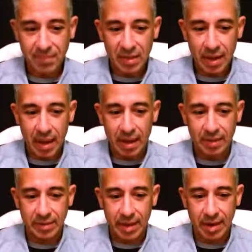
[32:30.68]

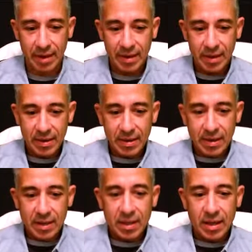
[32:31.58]
And uh,
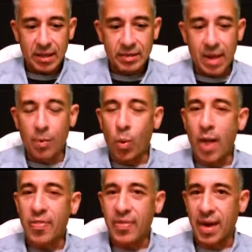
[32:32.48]
number
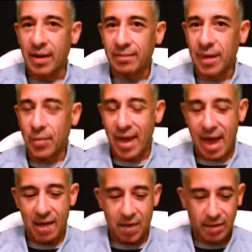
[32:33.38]
one thing that we
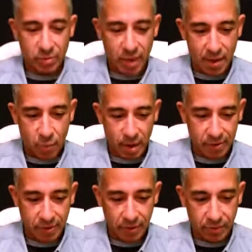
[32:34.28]
have on this, we have
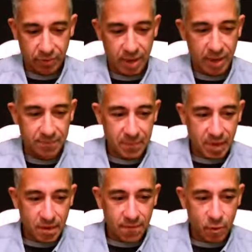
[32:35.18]
one, two, three,
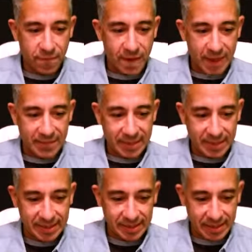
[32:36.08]
four, five,
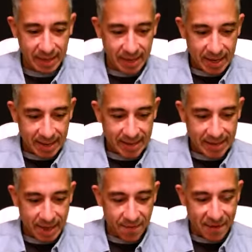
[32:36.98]
six,
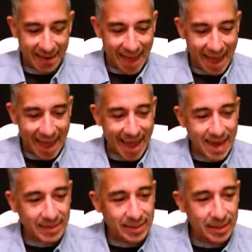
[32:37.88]
seven,
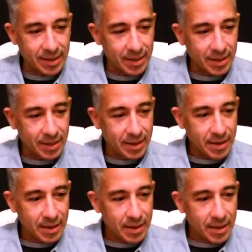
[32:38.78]
eight,
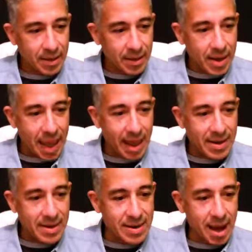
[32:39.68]

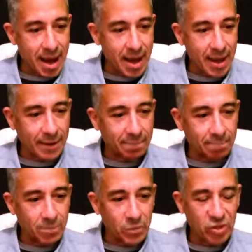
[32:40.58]
and nine
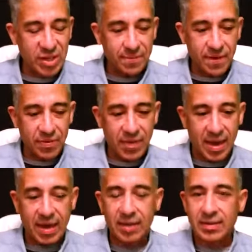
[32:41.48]
different
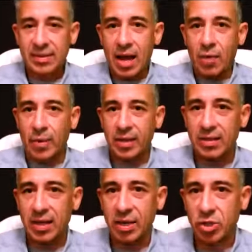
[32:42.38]
things that we
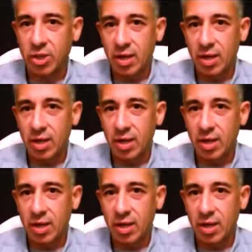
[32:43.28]
teach